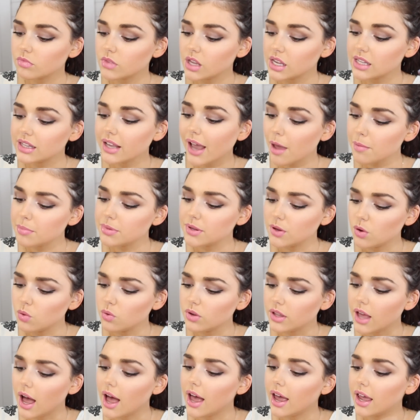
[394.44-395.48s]

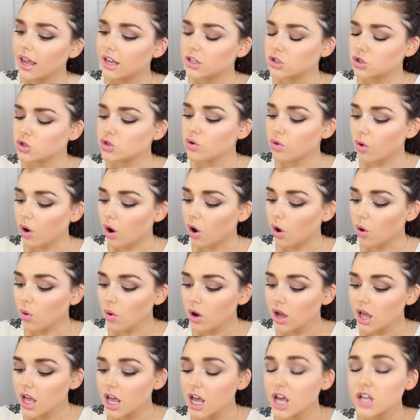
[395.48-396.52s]
Hydrabio, yeah,
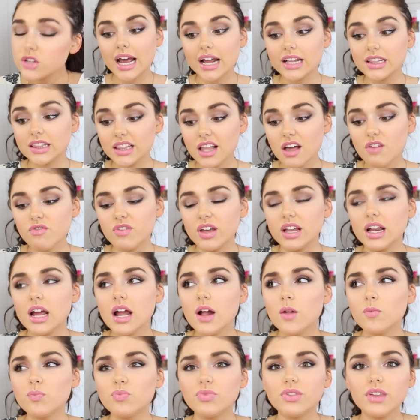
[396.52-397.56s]
H2O. I love it.
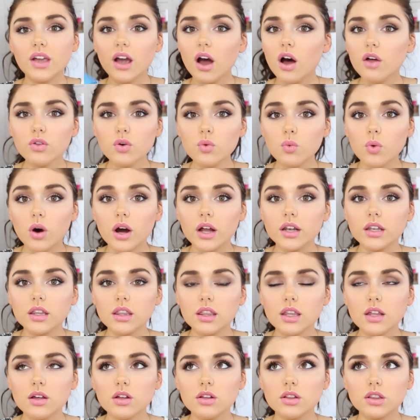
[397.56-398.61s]
The other
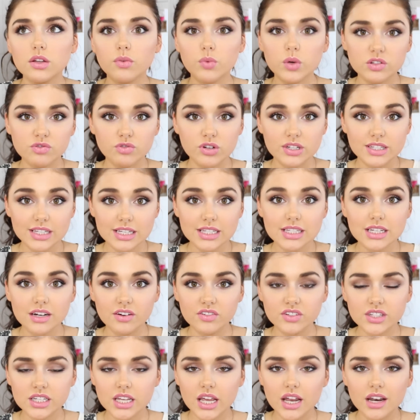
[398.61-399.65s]
one, the ones for
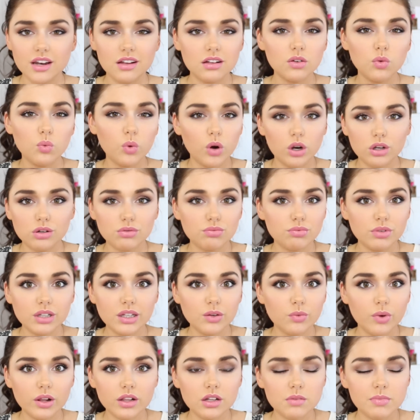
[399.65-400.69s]
sensitive skin, worked
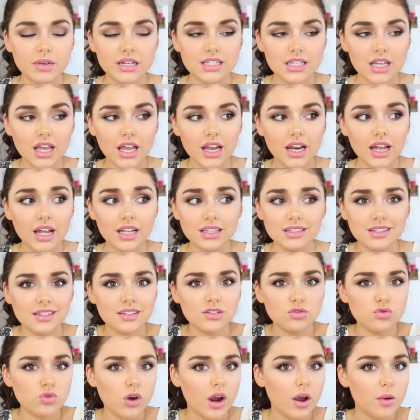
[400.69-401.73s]
really well on my skin. It
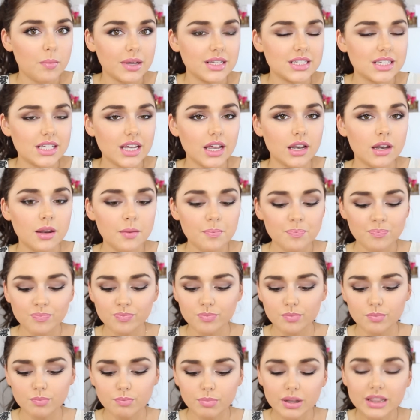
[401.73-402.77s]
didn't dry out my skin.
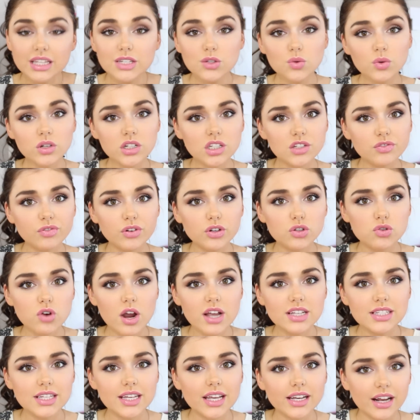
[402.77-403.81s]
But this one is for
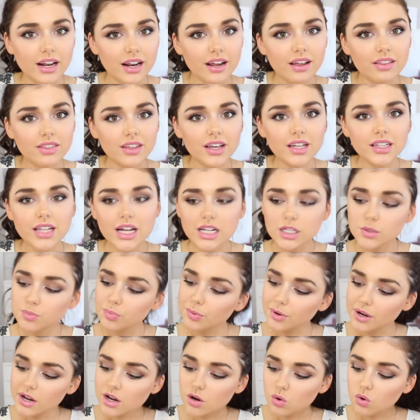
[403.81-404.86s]
dry skin and I think that's
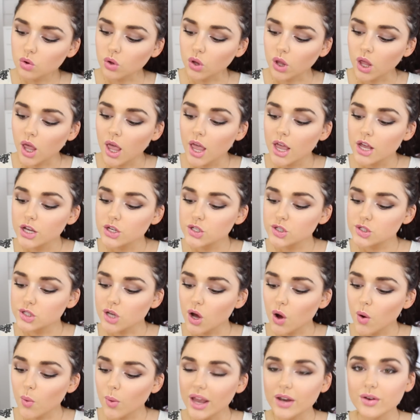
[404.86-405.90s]
pretty cool.
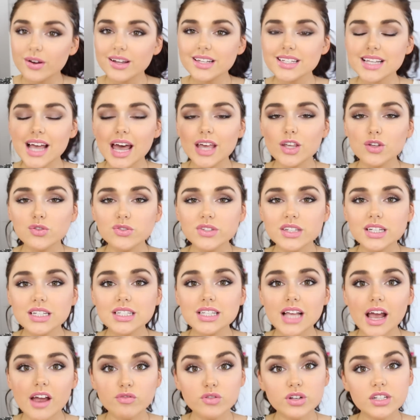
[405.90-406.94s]
So anyways, I use
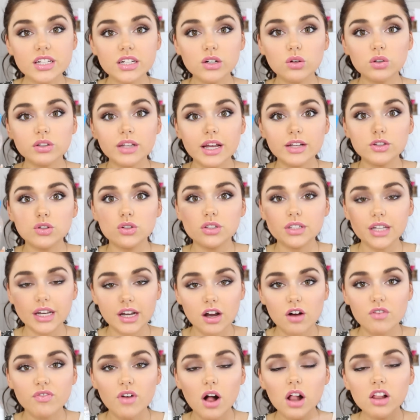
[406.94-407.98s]
this every single night to
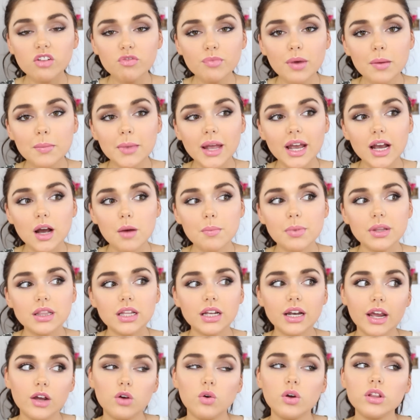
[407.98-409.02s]
take off all of my makeup and
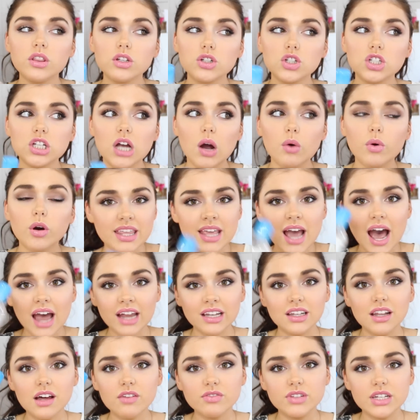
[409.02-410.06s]
then I go in the shower. Yeah, I
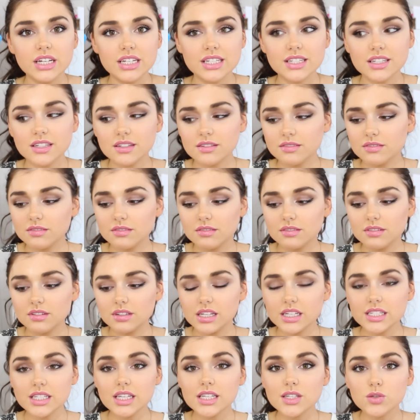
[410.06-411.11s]
love this.
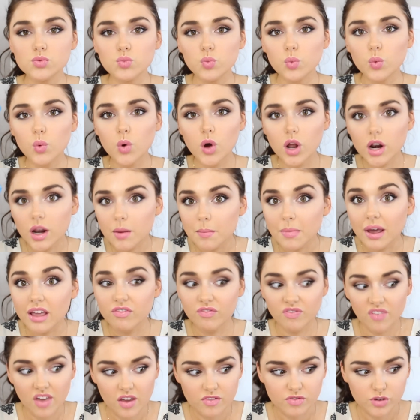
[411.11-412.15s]
This is one of my
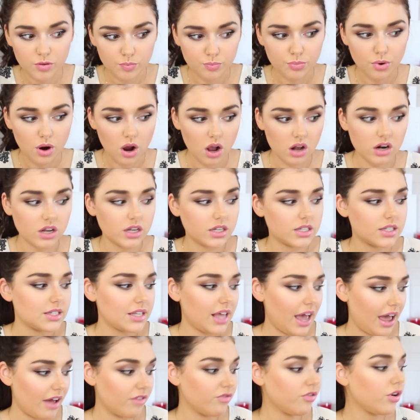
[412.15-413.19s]
favorite
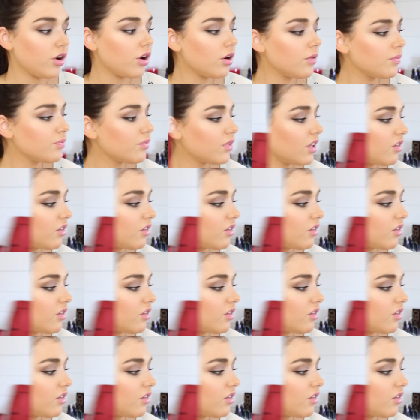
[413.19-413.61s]
products ever.